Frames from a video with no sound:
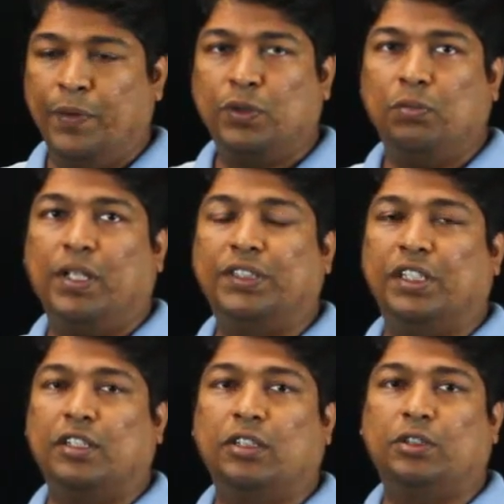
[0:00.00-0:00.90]
so my
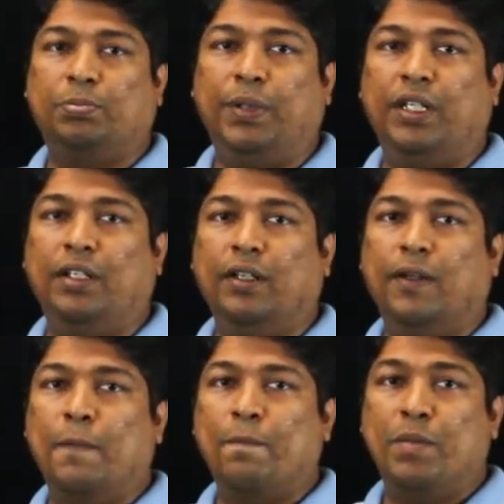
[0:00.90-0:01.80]
shutter speed,
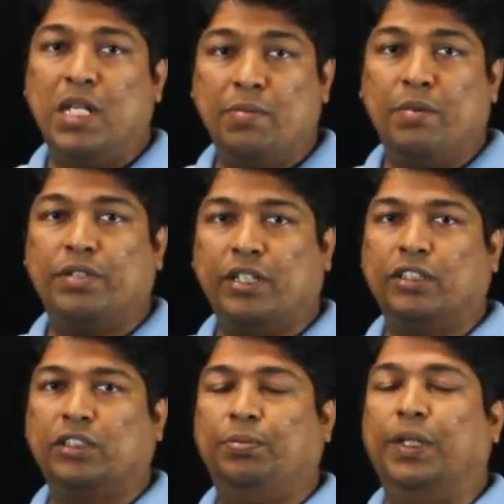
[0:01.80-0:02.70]
minimum
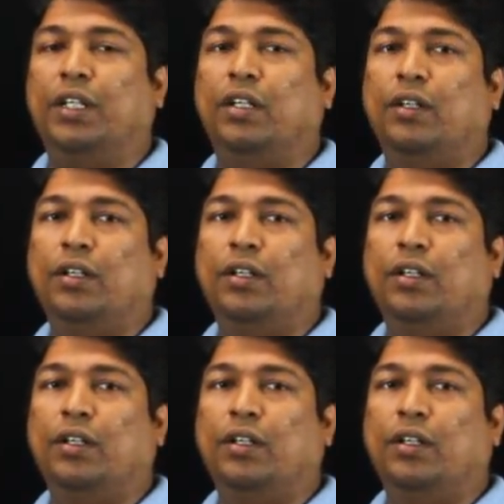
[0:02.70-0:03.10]
shutter speed